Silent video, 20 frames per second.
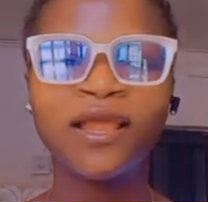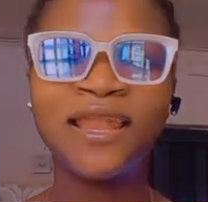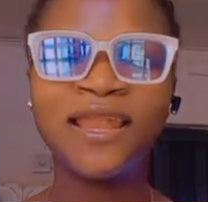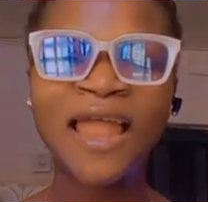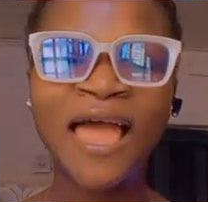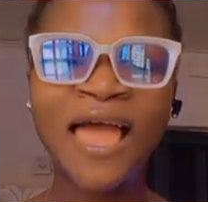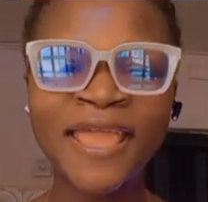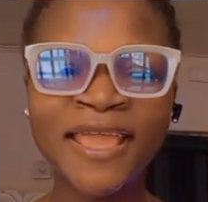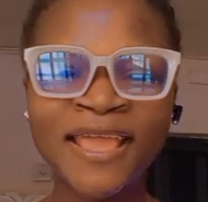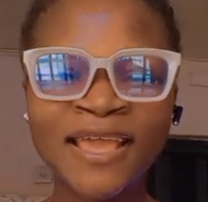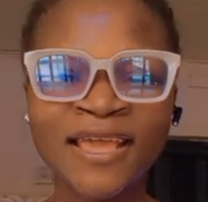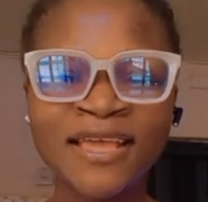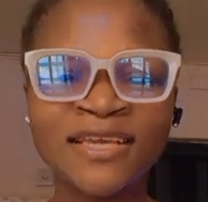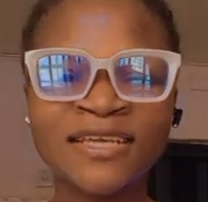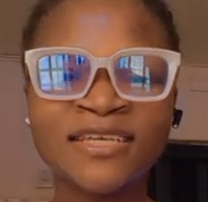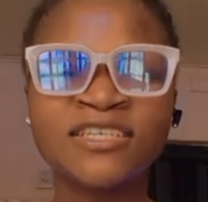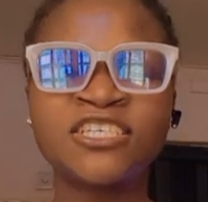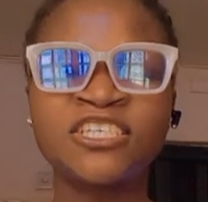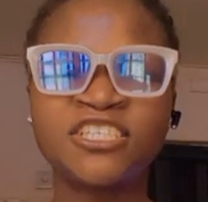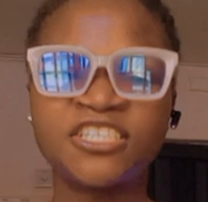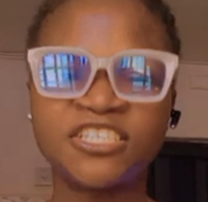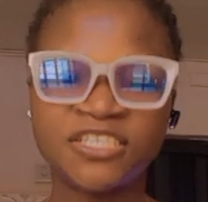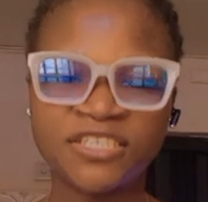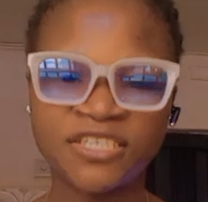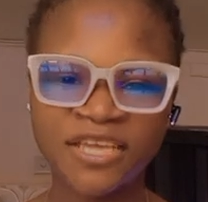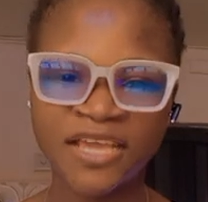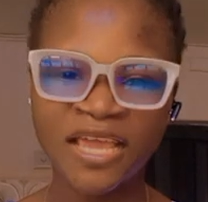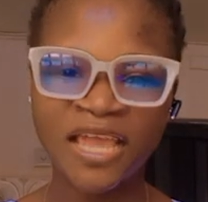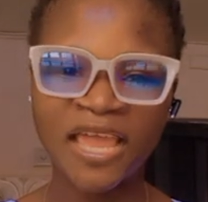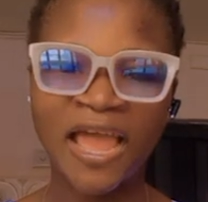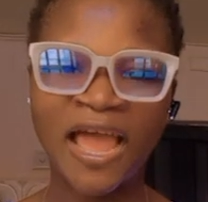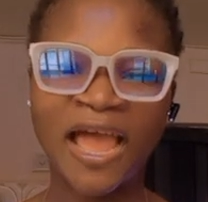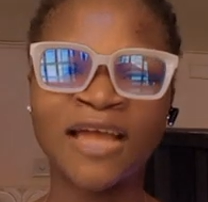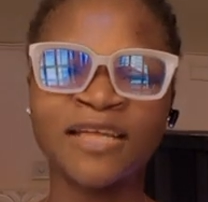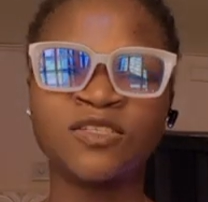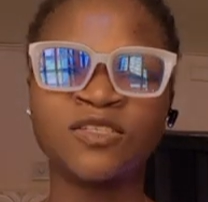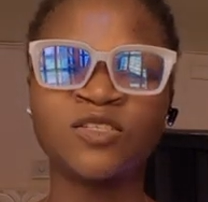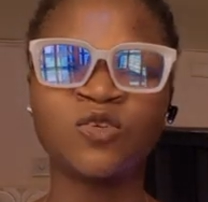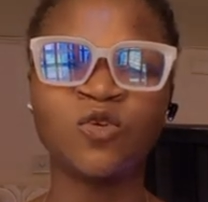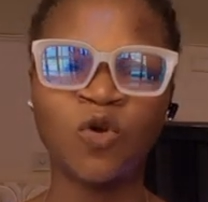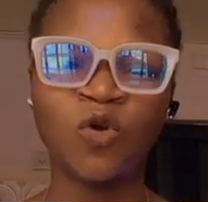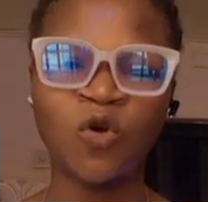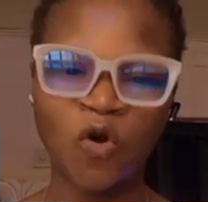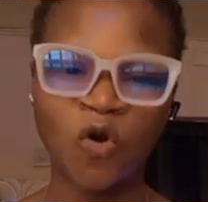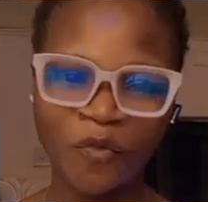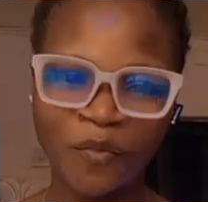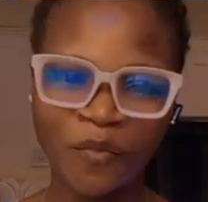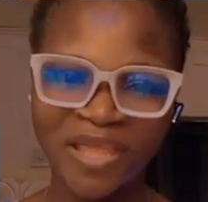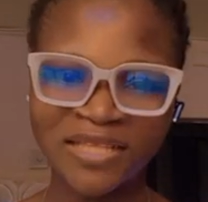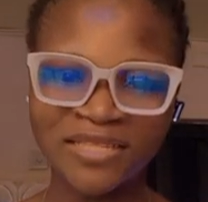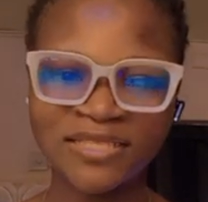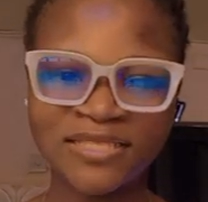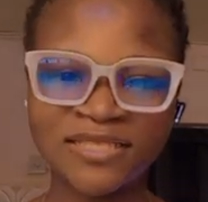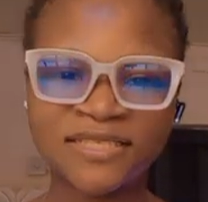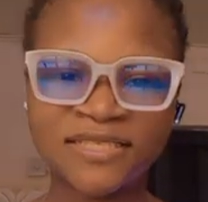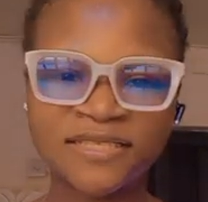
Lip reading: Like, share, and comment.